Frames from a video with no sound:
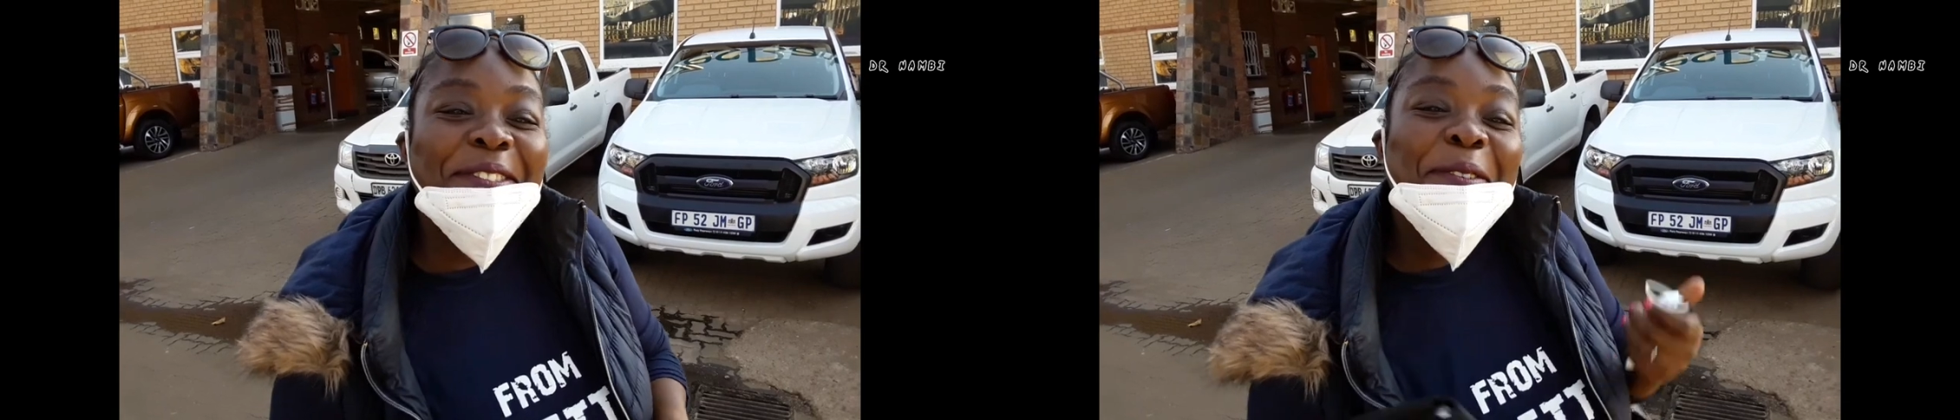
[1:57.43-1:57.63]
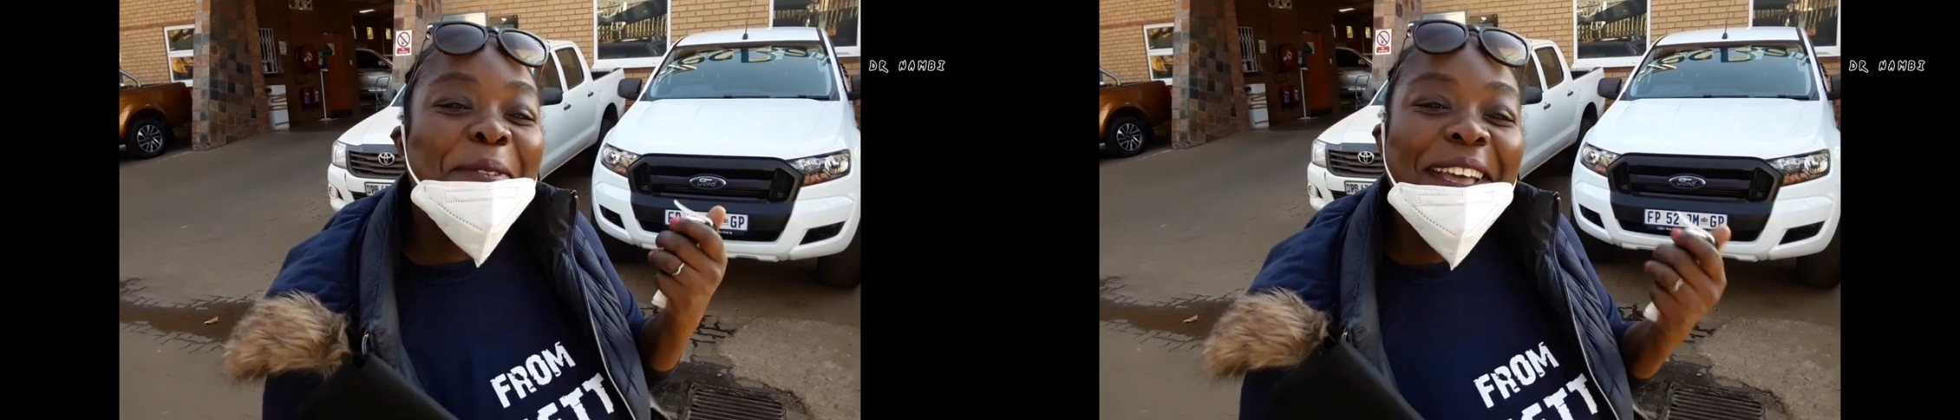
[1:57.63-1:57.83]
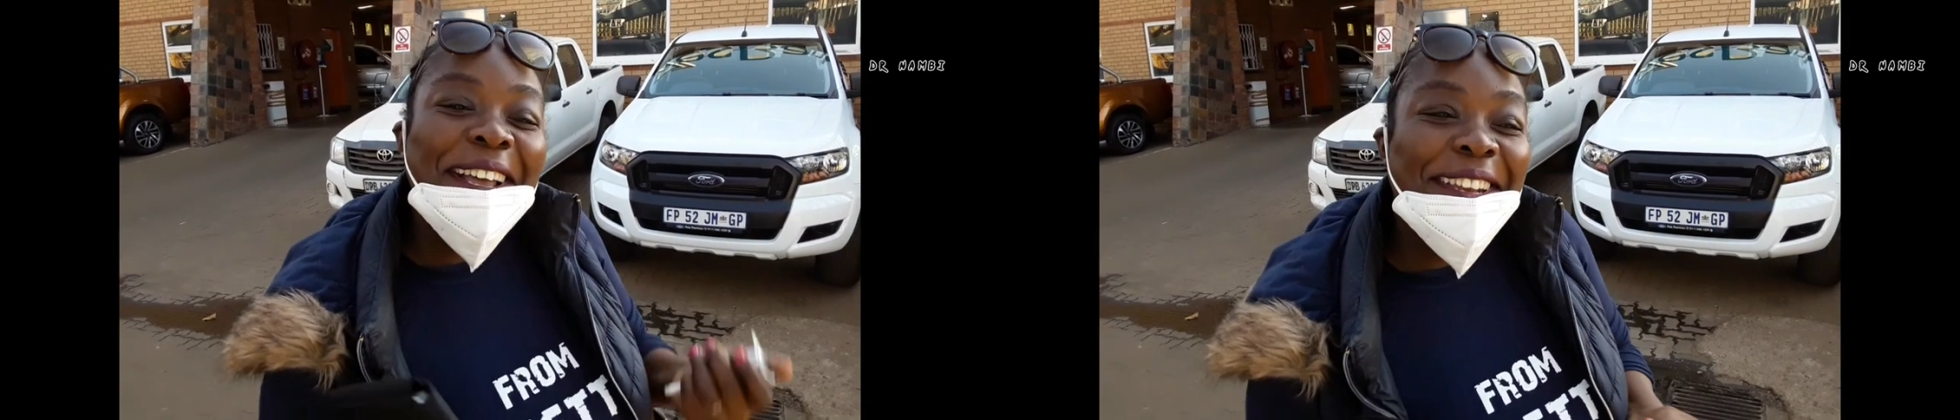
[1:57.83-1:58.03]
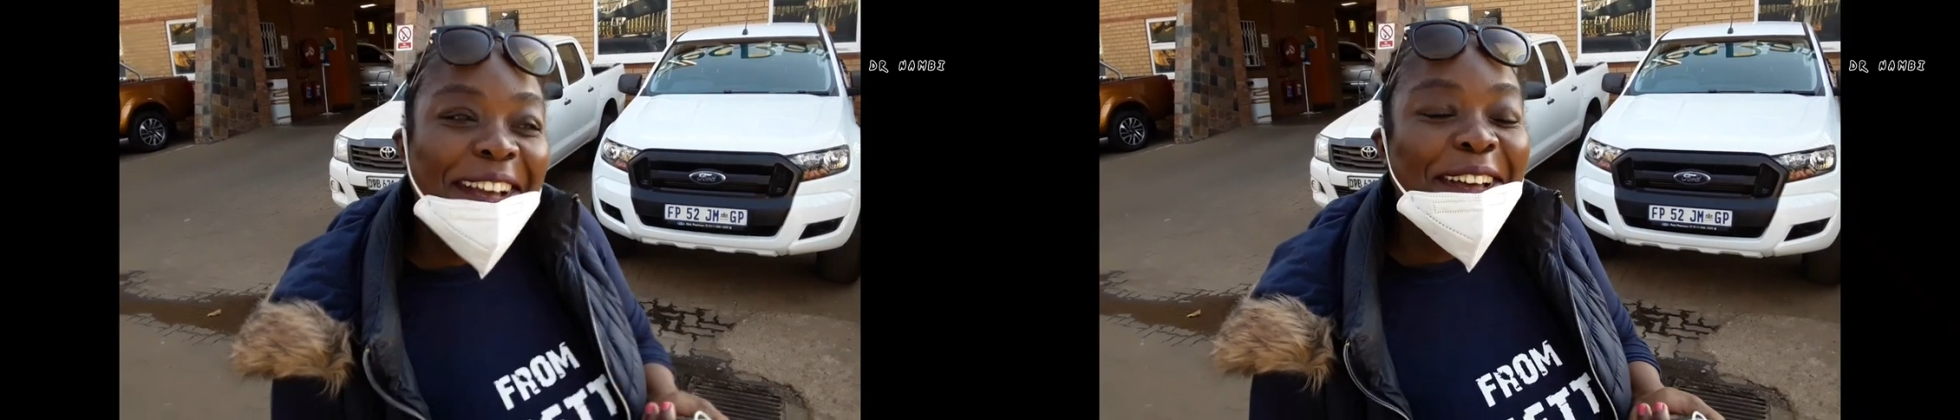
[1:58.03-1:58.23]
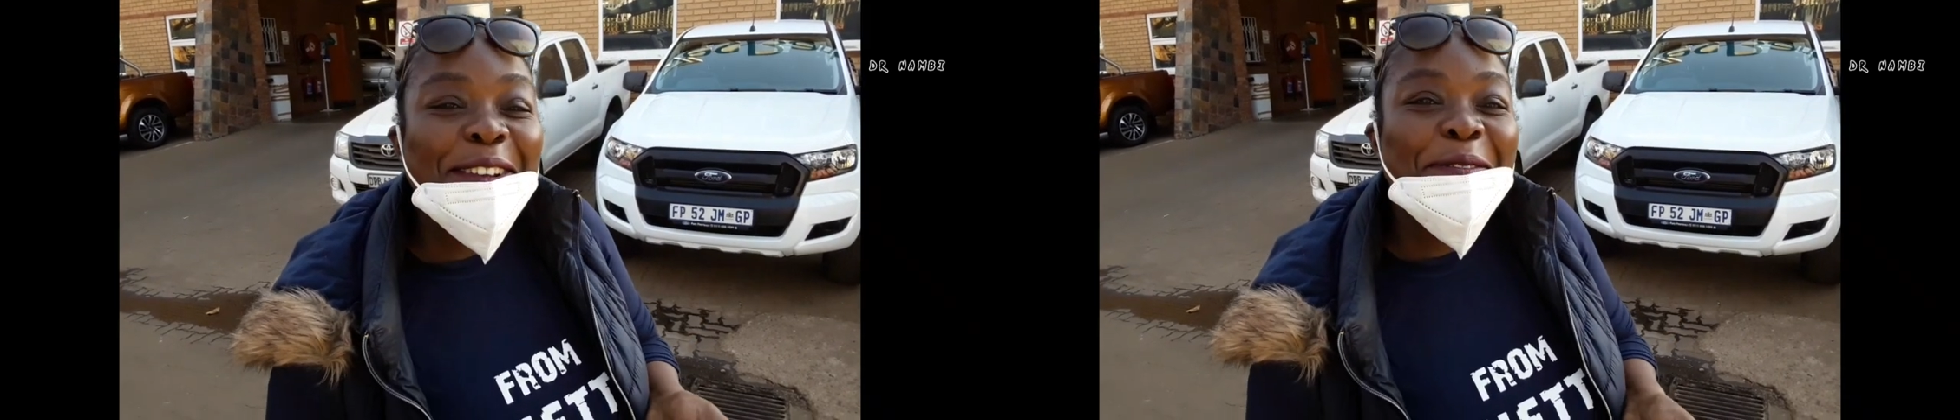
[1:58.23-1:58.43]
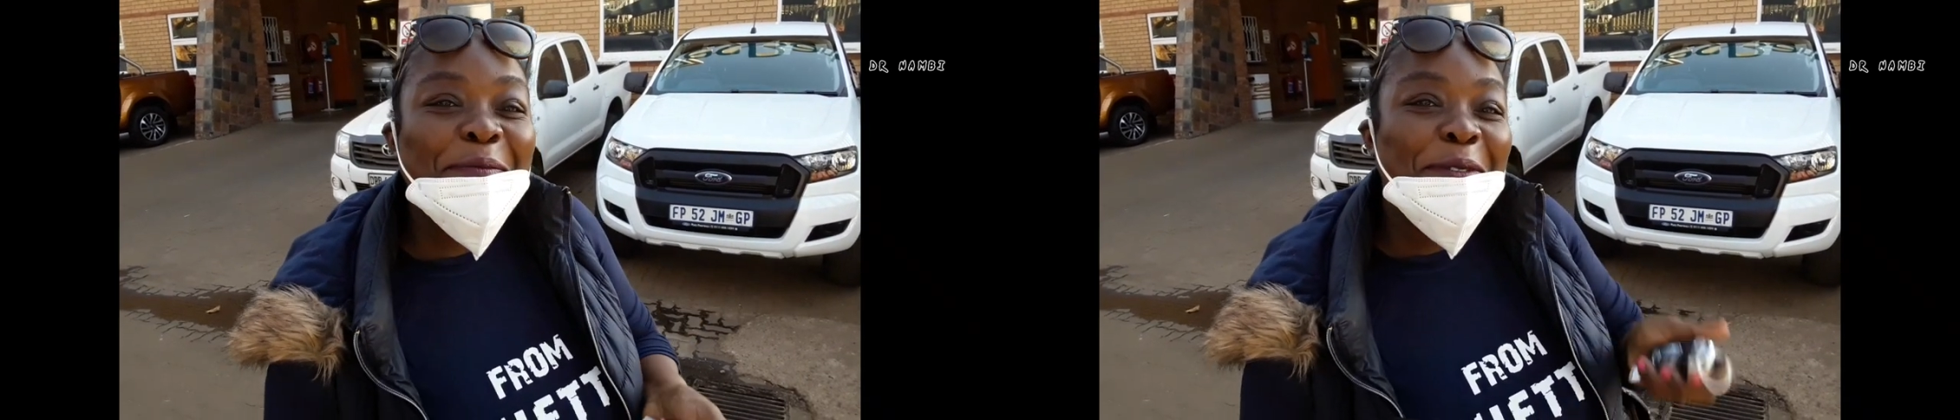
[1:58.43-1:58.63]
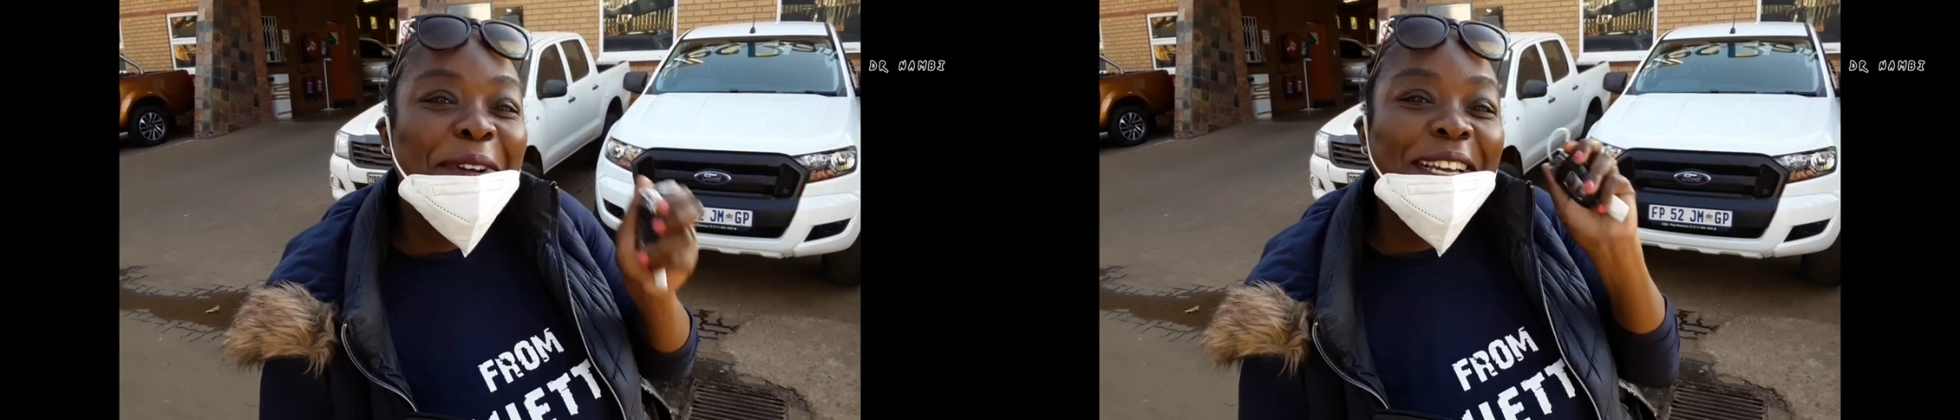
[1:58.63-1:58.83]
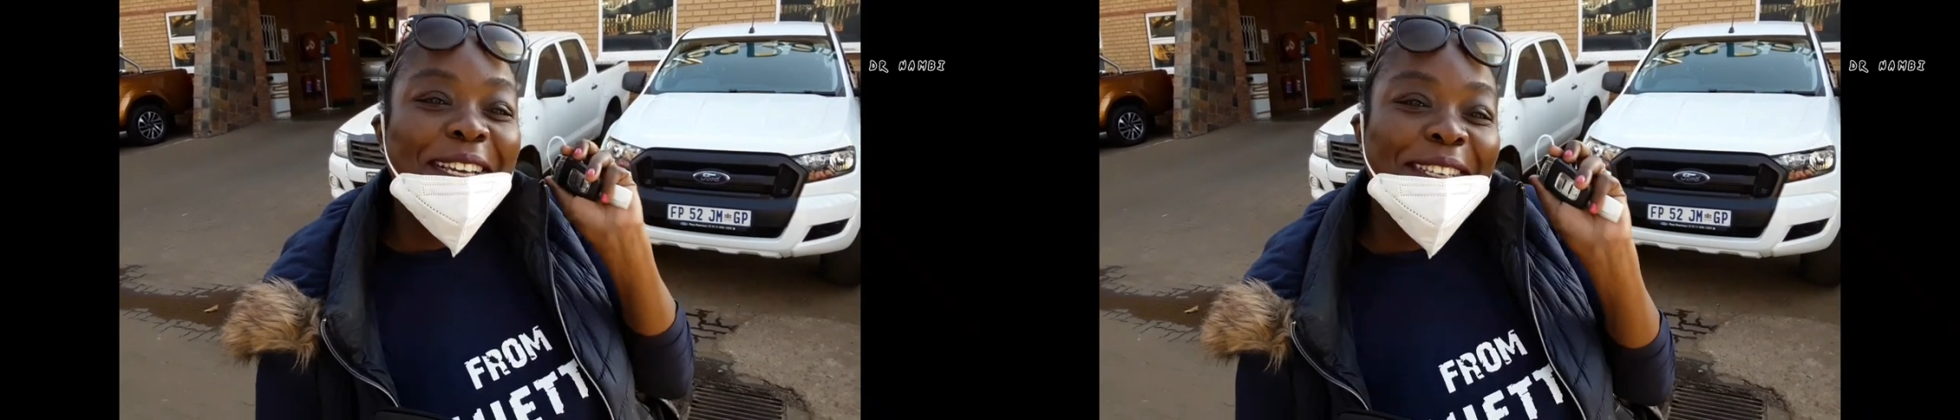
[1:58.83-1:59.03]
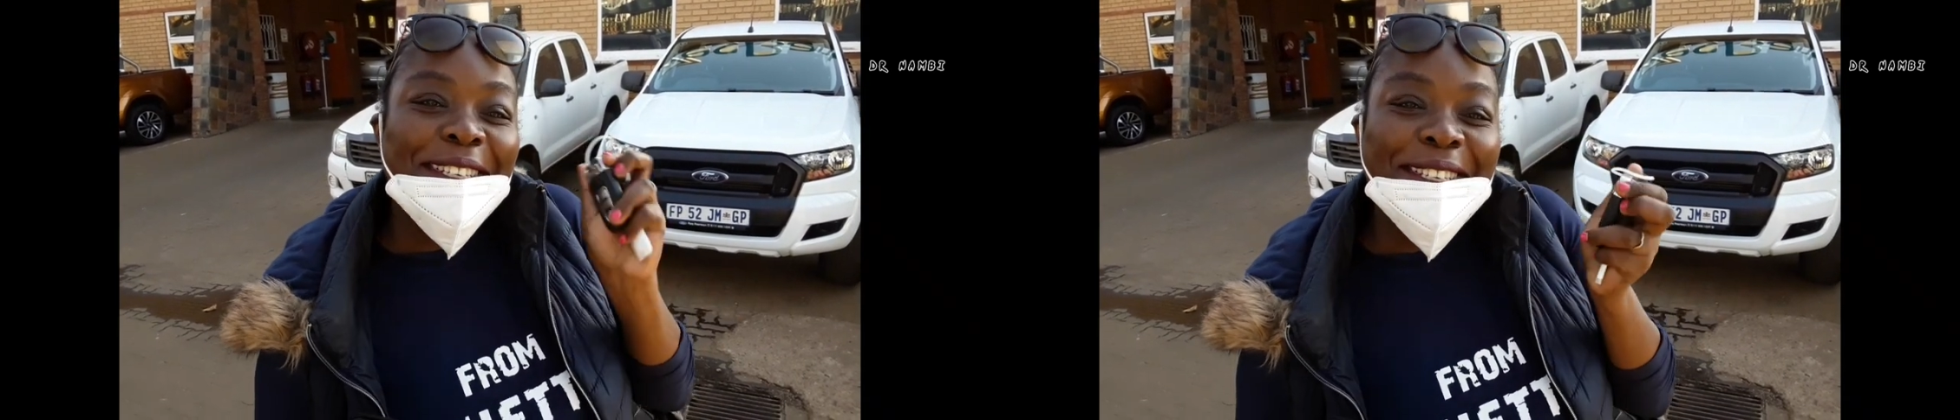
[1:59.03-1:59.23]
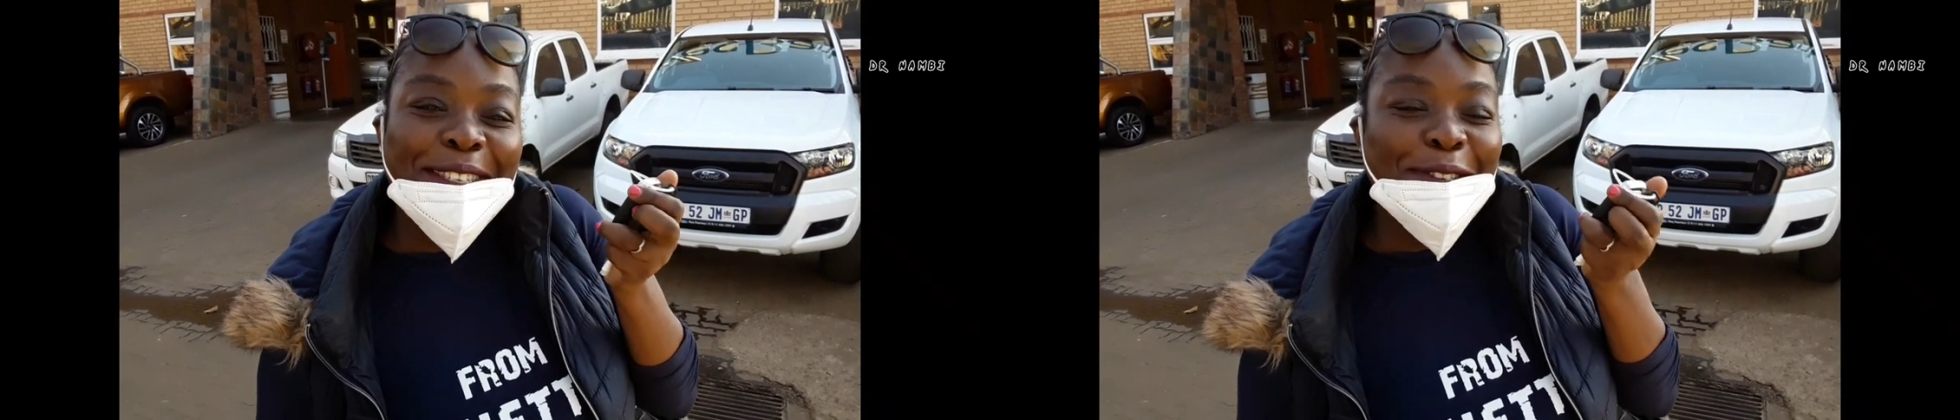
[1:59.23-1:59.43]
So we are done. We
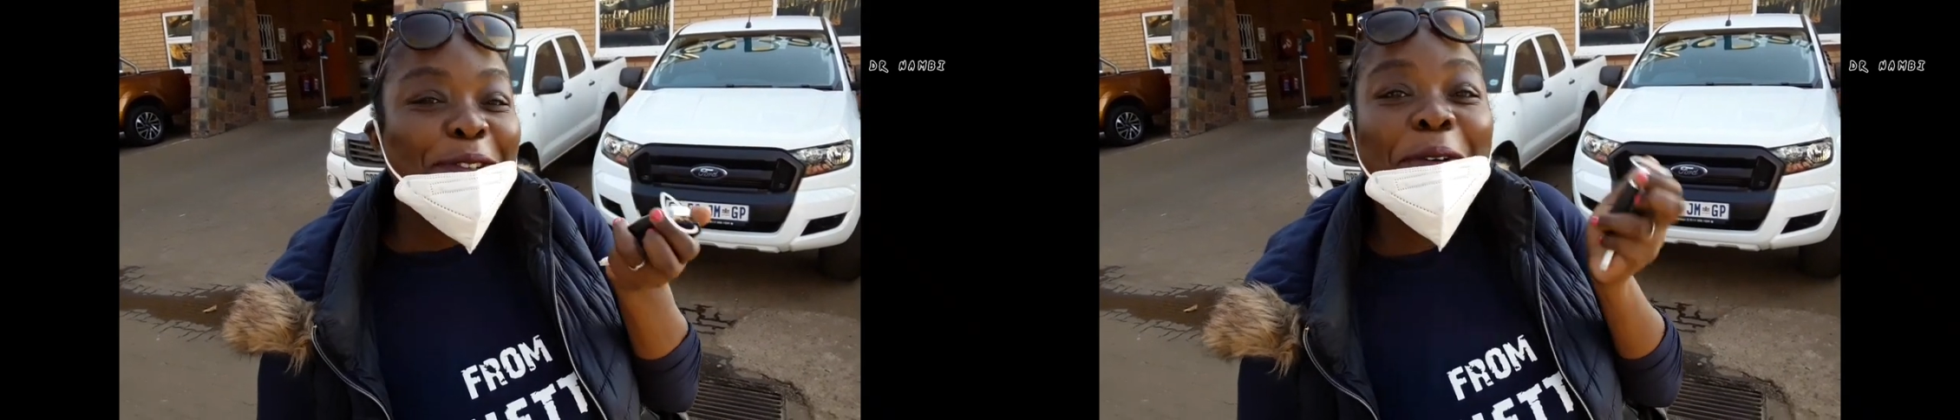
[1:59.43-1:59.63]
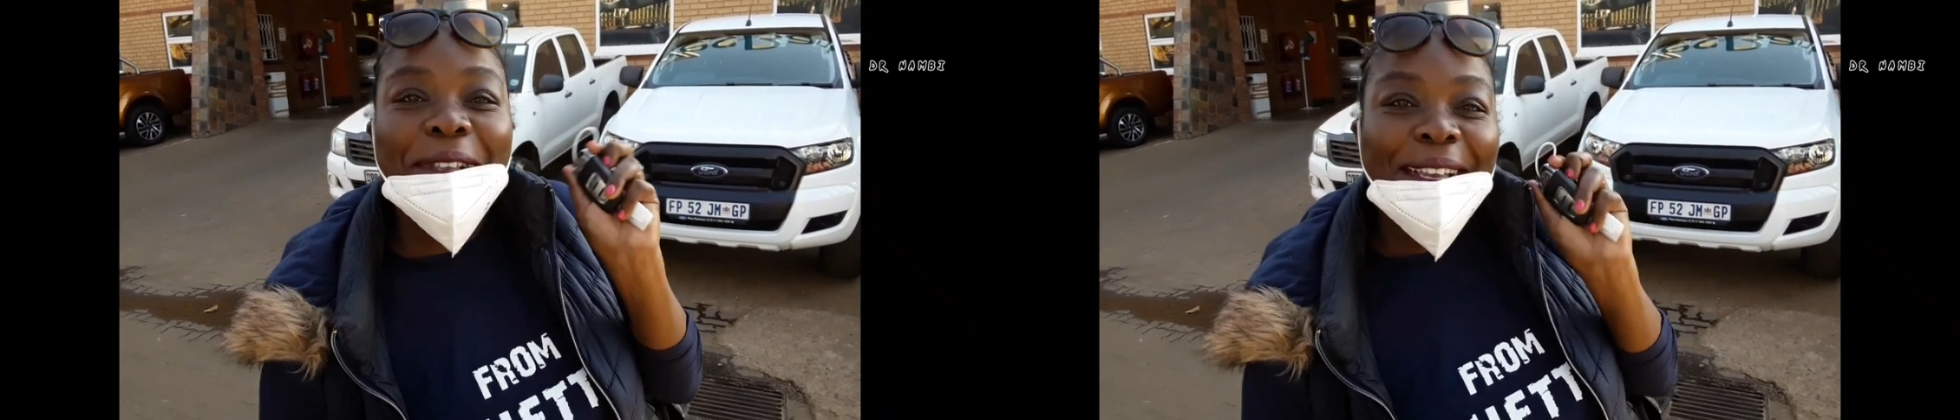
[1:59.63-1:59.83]
just got